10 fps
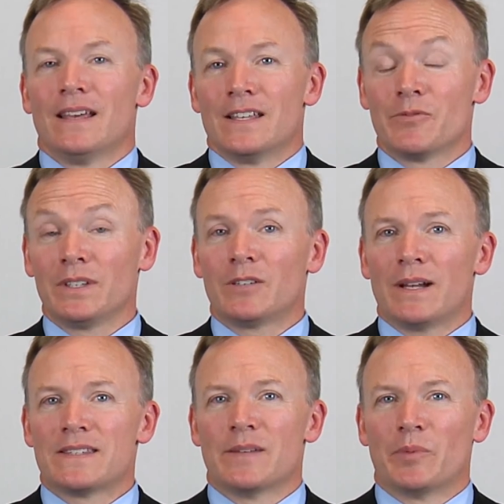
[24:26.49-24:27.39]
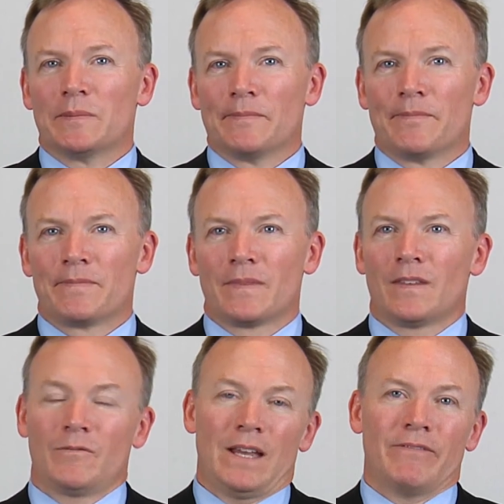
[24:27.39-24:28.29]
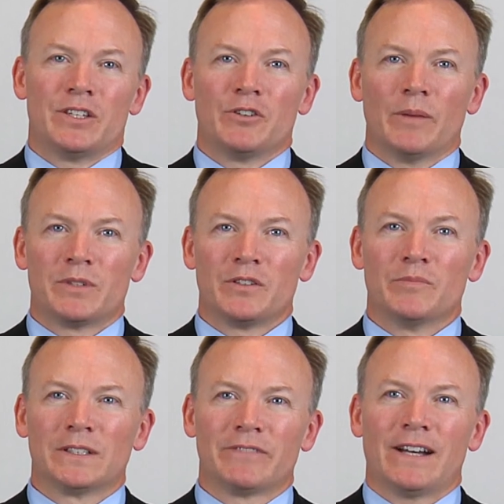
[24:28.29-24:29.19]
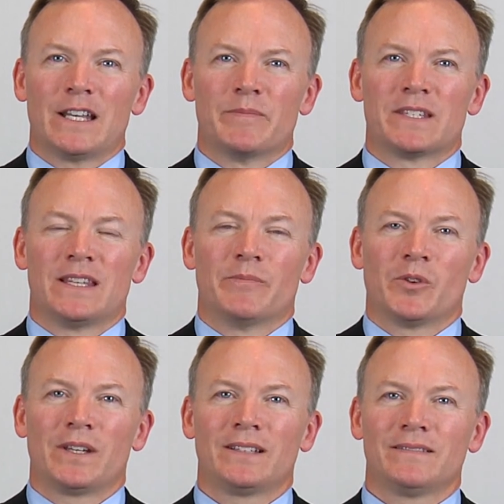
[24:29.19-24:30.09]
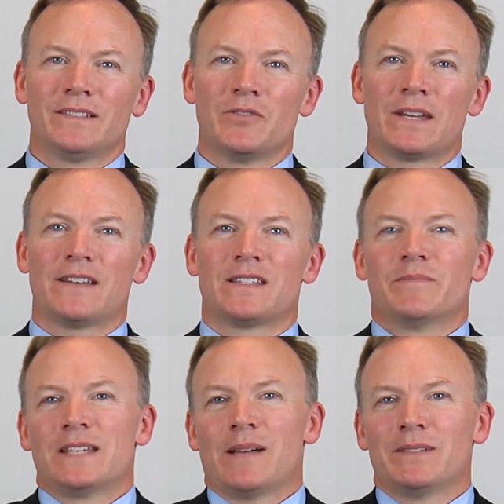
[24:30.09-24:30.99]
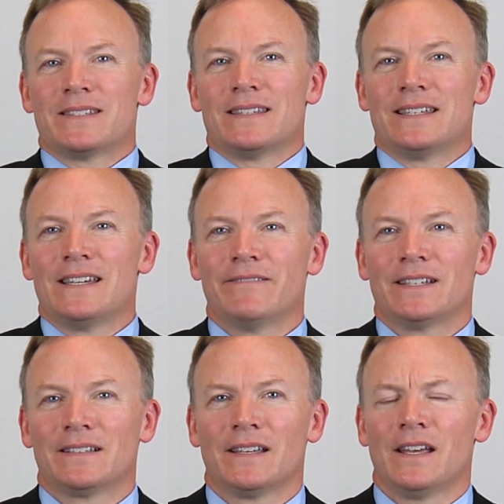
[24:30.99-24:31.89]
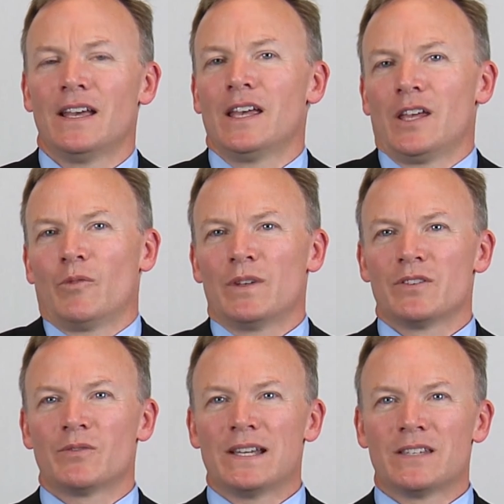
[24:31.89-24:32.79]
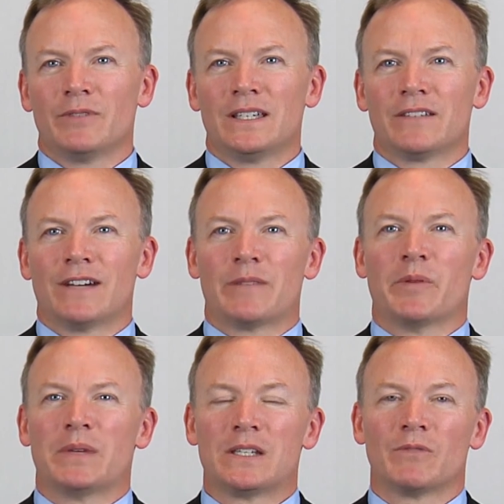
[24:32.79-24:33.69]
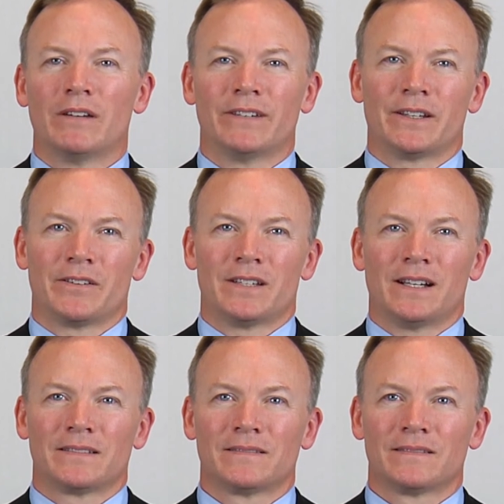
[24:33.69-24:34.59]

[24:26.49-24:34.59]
It's really quite simple. We have you chew up 2 multivitamins in the morning, 2 calcium tablets in the evening, and once or twice a week a vitamin B12 under your tongue.